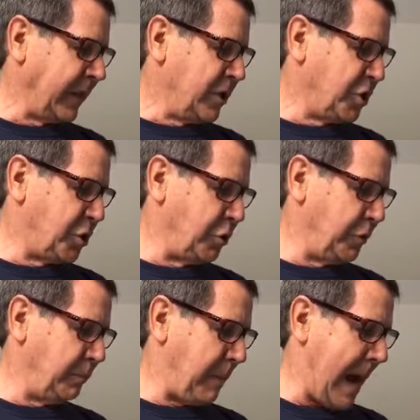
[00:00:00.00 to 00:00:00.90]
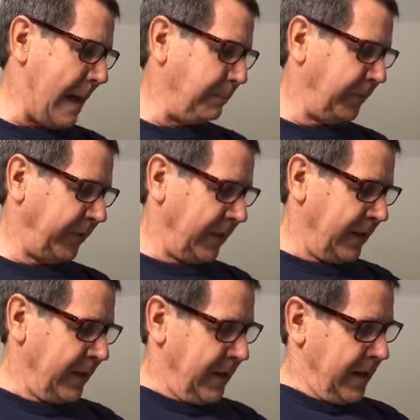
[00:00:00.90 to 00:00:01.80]
chute pops,
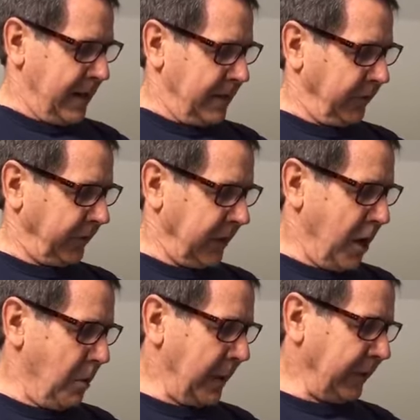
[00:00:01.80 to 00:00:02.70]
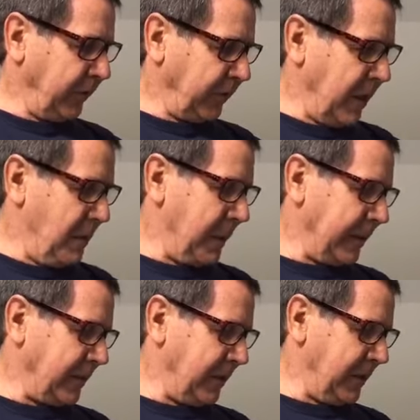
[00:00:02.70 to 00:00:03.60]
slowing
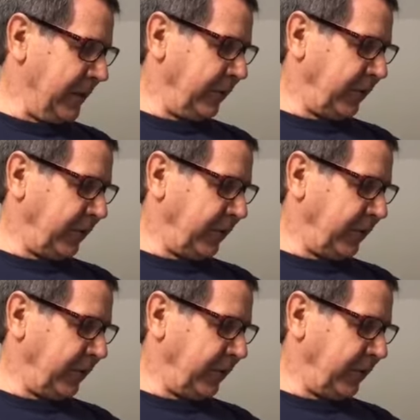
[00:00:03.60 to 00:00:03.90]
till it